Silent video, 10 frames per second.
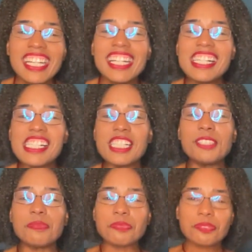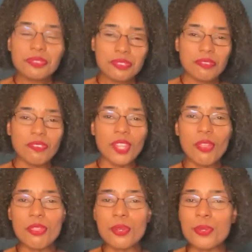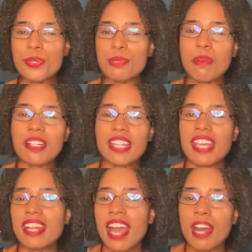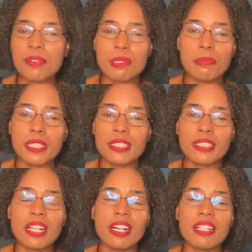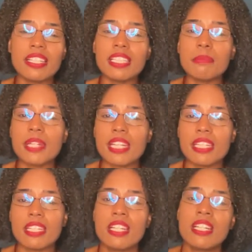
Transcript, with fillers: um, Those Montana House bill uh, eliminating